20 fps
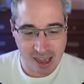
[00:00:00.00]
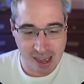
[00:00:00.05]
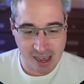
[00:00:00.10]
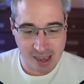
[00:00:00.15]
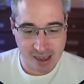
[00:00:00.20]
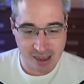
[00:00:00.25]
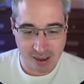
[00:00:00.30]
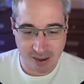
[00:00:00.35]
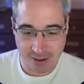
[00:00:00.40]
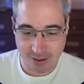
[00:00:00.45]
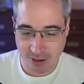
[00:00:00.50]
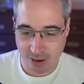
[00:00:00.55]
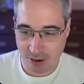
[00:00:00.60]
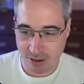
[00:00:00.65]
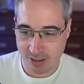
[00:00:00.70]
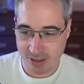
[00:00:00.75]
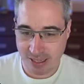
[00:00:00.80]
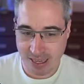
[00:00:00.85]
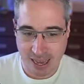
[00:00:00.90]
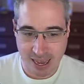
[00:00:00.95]
And
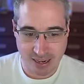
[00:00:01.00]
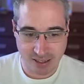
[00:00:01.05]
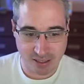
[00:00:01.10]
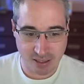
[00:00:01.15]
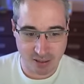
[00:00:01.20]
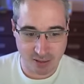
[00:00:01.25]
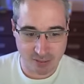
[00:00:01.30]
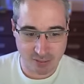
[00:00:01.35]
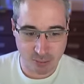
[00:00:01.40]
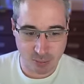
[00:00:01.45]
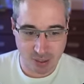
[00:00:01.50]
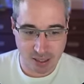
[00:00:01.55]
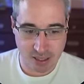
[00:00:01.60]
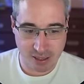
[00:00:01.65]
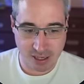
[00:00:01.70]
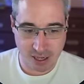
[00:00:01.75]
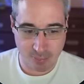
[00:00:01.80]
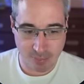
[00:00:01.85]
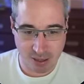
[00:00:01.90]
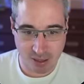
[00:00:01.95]
on the active, we
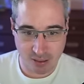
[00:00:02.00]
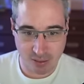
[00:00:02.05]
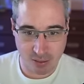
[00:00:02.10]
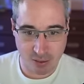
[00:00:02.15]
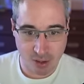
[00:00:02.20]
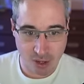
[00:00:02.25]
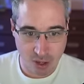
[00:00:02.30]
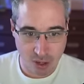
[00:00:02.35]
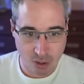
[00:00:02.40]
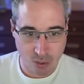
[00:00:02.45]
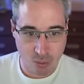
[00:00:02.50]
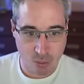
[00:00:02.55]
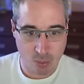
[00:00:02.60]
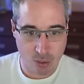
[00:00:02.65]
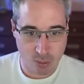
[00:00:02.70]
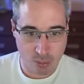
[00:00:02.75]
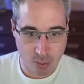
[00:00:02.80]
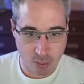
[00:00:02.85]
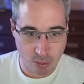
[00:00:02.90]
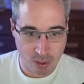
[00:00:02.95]
can come in.
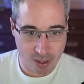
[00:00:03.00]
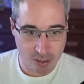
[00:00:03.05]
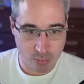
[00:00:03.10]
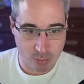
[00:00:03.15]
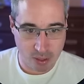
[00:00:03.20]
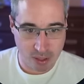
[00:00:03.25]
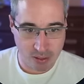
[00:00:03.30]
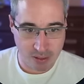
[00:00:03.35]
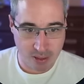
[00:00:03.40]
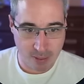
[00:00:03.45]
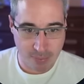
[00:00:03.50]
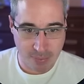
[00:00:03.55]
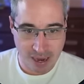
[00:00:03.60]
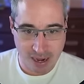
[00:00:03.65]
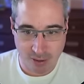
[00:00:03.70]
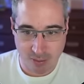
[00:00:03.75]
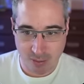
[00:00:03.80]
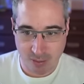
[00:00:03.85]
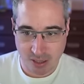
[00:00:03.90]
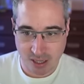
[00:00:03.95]
What do we want? The
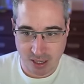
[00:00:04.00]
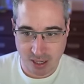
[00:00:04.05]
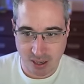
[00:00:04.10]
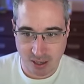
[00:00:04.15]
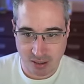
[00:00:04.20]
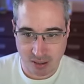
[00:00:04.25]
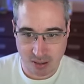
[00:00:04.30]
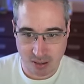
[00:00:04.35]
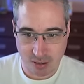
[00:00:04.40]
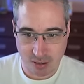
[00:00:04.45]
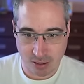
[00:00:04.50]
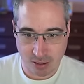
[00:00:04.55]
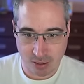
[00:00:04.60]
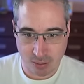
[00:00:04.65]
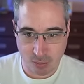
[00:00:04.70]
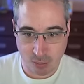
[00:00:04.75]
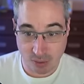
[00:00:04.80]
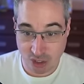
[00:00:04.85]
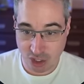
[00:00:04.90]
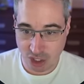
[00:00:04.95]
background
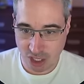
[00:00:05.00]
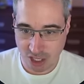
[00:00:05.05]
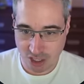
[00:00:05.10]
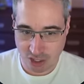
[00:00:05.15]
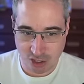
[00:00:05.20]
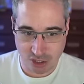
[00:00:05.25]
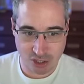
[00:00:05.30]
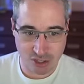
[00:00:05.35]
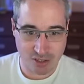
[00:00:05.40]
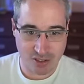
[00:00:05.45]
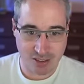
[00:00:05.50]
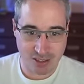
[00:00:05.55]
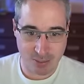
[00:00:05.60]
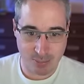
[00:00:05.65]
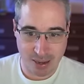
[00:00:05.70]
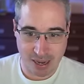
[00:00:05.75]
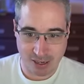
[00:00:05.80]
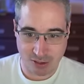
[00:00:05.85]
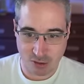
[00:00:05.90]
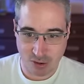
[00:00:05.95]
color will change.
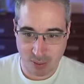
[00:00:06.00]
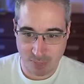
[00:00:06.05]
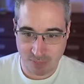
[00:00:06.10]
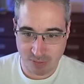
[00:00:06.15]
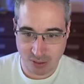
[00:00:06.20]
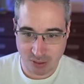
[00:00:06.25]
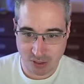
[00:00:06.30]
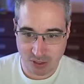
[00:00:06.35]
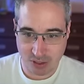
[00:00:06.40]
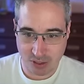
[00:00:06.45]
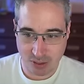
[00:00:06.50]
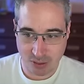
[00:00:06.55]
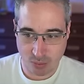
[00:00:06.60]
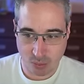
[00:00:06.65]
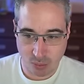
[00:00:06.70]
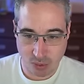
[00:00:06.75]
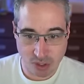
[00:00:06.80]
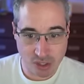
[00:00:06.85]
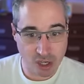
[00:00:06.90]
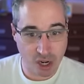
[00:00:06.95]
The backdrop
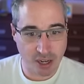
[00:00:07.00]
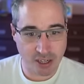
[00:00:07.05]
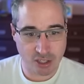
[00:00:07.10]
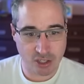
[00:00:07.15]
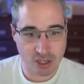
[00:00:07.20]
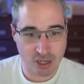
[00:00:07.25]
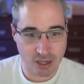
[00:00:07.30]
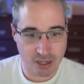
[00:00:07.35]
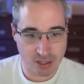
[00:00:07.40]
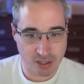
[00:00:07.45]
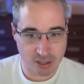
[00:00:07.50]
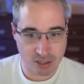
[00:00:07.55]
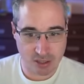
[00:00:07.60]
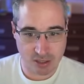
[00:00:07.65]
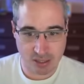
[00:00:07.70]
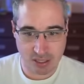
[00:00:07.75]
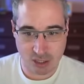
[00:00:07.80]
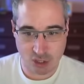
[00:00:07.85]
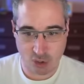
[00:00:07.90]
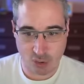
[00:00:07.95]
filter will not
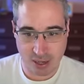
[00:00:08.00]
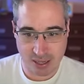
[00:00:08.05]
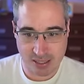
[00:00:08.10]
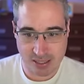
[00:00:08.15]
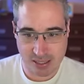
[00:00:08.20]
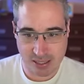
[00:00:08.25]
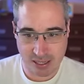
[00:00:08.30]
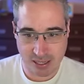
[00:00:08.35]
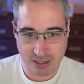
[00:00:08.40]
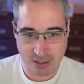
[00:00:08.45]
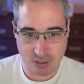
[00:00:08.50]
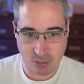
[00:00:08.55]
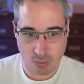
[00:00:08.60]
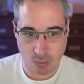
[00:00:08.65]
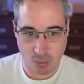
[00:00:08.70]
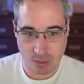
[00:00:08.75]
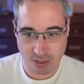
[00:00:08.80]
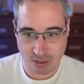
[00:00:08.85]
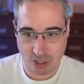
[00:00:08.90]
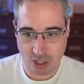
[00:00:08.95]
change. The translate
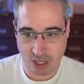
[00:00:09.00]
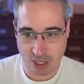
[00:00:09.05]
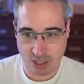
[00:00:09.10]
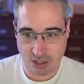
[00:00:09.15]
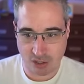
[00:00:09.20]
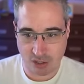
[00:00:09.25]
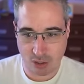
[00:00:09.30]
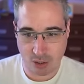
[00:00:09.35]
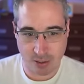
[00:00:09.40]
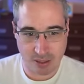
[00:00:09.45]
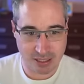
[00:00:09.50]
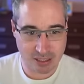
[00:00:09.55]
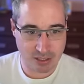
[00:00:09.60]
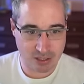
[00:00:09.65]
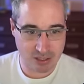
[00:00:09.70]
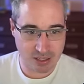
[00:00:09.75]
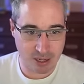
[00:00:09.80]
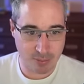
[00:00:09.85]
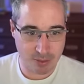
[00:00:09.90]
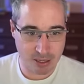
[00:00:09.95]
will change. So let's
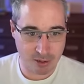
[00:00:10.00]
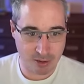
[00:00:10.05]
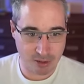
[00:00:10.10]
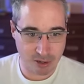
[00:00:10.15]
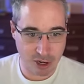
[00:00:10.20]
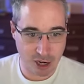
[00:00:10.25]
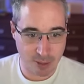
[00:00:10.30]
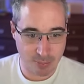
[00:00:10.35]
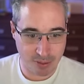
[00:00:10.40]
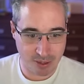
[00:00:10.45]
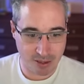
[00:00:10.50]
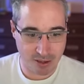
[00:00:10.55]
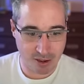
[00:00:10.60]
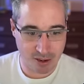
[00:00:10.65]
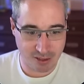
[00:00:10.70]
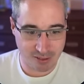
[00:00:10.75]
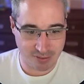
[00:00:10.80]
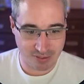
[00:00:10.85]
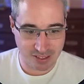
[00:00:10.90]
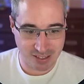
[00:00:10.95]
just come here and copy
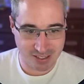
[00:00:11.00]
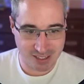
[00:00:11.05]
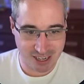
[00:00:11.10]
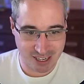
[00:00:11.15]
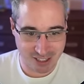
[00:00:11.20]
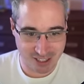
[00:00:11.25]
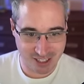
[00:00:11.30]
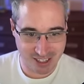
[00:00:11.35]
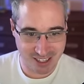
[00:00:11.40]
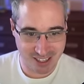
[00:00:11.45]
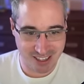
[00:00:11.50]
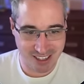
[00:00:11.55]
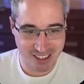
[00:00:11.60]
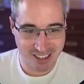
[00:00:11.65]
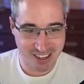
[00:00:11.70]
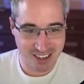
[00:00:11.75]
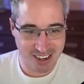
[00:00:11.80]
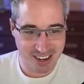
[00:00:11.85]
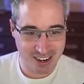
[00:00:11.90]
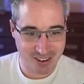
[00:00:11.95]
all of these actually.
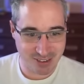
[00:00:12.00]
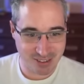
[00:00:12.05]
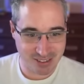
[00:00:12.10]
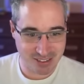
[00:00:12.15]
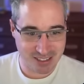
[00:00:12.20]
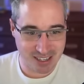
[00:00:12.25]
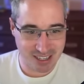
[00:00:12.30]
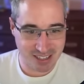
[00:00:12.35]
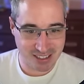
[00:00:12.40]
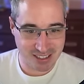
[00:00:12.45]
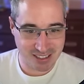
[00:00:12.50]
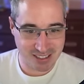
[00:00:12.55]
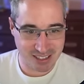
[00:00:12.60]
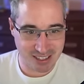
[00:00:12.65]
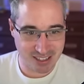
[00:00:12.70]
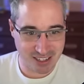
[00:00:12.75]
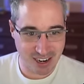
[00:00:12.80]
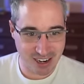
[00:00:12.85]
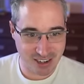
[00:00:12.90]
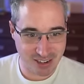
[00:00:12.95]
We'll take this
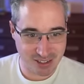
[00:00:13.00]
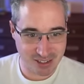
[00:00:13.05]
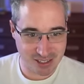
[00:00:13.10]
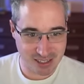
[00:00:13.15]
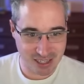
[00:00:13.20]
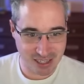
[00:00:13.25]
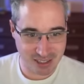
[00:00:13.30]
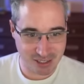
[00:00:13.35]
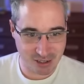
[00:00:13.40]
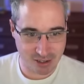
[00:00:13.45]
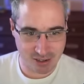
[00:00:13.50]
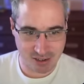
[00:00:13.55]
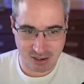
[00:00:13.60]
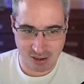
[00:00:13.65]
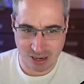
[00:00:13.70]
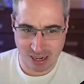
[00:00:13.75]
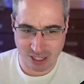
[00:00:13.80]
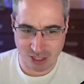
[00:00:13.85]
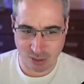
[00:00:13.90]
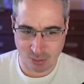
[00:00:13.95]
entire
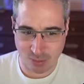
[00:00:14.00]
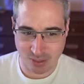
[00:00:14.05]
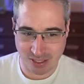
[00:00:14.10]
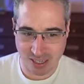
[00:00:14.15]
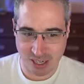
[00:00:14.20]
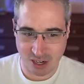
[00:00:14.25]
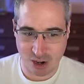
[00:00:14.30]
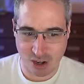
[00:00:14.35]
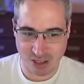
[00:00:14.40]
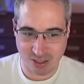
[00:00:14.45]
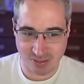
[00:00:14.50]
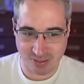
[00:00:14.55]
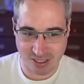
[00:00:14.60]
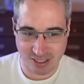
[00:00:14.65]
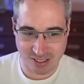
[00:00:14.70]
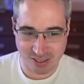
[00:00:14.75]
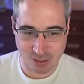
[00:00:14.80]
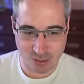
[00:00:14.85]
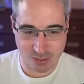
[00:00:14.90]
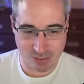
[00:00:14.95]
selector, or actually we'll take all of
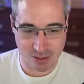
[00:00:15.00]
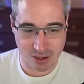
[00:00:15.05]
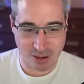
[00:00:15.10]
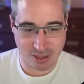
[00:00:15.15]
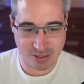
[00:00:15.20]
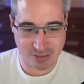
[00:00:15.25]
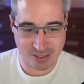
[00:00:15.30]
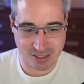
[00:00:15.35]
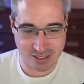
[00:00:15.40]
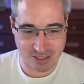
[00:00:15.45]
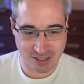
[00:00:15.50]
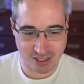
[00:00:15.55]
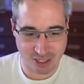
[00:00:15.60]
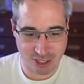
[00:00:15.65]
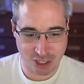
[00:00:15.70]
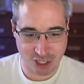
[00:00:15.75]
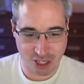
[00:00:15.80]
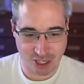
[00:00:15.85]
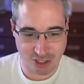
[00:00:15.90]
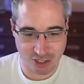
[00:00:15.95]
these because all of this is
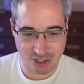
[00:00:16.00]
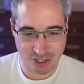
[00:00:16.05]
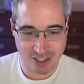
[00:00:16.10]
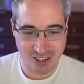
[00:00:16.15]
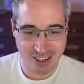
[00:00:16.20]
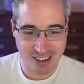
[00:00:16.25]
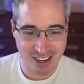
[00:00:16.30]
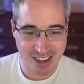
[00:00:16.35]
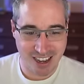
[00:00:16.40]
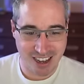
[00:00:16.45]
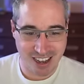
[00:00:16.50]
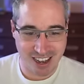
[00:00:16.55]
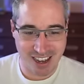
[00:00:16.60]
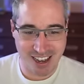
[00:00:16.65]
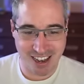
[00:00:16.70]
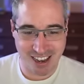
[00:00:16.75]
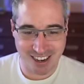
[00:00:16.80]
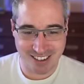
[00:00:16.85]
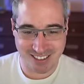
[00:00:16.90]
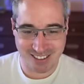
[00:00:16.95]
going to change
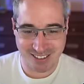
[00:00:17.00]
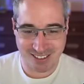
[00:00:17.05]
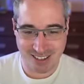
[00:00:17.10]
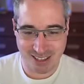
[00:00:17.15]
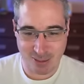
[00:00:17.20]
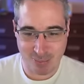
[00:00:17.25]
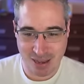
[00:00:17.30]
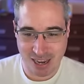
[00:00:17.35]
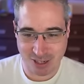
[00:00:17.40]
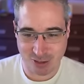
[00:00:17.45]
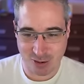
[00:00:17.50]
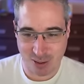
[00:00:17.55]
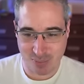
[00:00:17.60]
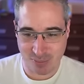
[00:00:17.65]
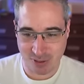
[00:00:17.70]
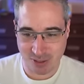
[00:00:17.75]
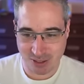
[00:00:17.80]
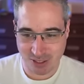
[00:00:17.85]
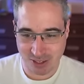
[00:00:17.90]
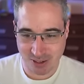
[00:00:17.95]
other than the
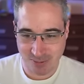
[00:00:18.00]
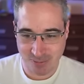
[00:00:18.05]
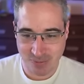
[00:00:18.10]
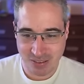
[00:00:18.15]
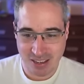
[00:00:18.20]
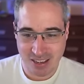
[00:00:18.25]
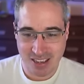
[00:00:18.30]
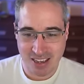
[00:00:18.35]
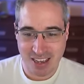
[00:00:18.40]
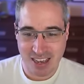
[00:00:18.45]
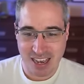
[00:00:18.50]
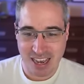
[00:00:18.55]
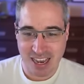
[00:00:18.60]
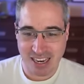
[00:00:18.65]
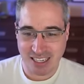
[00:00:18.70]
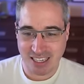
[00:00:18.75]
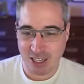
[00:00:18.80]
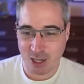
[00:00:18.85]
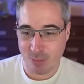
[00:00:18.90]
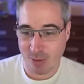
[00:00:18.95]
backdrop filter.
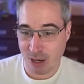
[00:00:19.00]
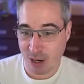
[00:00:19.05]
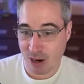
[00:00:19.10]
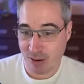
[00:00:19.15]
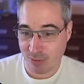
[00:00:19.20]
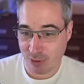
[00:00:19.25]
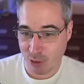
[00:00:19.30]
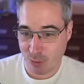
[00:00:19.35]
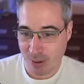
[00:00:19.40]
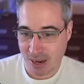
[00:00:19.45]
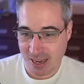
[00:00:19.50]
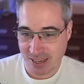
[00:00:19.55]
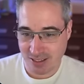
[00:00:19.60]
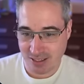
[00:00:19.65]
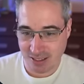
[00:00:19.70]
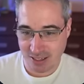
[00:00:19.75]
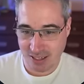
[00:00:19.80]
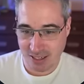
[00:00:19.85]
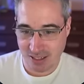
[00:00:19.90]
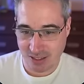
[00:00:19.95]
And here my hover
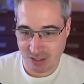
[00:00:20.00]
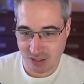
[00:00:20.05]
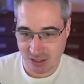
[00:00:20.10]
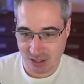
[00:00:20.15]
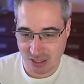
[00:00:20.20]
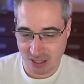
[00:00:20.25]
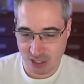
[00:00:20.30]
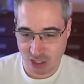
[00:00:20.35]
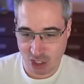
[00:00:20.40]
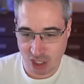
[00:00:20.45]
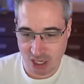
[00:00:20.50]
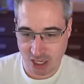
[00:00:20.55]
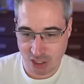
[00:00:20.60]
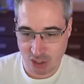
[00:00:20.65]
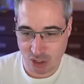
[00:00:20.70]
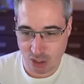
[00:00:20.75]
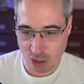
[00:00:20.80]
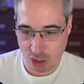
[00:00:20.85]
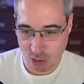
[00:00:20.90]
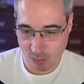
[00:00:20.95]
opacity is just going to
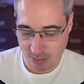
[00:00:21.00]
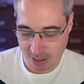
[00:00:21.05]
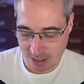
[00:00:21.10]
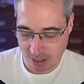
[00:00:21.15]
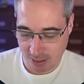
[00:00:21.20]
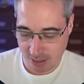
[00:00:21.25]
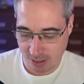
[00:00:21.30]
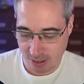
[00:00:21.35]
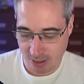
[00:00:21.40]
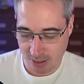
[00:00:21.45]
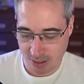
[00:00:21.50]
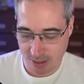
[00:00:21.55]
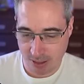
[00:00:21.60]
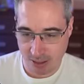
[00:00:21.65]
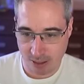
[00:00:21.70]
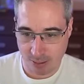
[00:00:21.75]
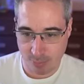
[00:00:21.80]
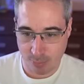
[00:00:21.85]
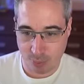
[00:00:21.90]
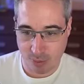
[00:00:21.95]
change to my
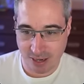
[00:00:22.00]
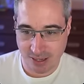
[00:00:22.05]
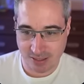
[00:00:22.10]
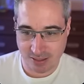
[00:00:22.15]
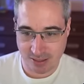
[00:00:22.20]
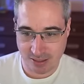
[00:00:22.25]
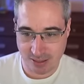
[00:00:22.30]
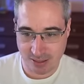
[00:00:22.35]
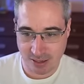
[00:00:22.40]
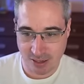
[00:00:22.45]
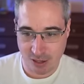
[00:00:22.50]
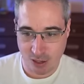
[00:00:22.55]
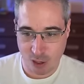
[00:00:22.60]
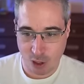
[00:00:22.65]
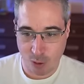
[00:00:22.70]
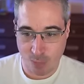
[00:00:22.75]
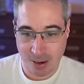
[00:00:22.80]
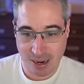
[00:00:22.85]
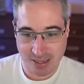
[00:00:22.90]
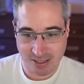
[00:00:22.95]
pressed
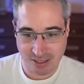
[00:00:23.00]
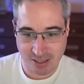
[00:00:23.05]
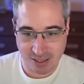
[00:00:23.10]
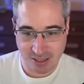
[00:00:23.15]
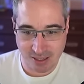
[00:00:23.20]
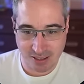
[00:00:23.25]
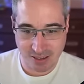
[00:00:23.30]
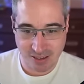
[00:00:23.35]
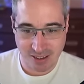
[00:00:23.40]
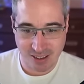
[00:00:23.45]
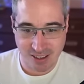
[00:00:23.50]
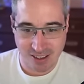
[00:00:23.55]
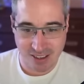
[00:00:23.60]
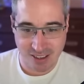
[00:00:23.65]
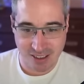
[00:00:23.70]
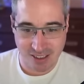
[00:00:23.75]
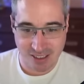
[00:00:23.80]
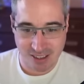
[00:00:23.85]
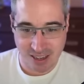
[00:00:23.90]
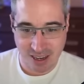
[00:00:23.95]
opacity.
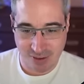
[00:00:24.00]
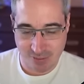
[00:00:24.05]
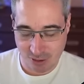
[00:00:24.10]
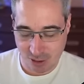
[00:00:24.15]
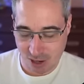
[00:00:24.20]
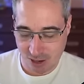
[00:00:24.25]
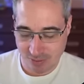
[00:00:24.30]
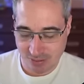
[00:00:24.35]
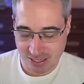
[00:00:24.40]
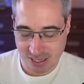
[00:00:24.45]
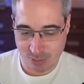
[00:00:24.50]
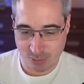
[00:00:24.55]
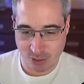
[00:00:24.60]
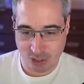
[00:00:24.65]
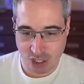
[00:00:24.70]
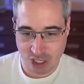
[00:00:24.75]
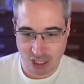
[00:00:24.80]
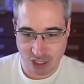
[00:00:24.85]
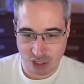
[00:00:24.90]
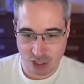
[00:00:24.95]
The hover offset
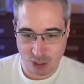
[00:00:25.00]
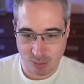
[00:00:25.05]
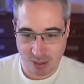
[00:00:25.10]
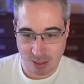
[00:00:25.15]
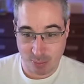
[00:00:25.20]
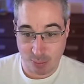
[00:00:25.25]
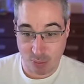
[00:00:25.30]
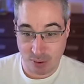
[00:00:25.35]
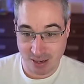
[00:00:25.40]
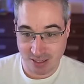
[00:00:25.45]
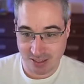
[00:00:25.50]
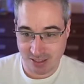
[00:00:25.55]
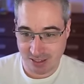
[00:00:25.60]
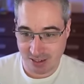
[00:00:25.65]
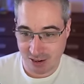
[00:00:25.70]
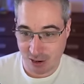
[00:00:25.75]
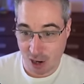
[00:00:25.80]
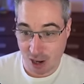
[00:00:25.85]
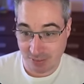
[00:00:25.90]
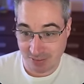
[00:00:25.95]
will change to my
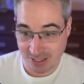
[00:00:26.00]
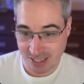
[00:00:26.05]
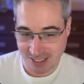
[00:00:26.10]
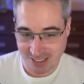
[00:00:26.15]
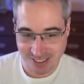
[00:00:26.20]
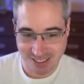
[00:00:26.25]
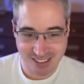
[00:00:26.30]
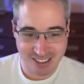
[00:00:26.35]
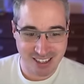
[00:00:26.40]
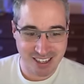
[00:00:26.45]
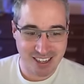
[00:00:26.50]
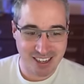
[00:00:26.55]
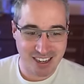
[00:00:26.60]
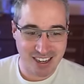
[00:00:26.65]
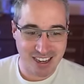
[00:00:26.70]
pressed offset.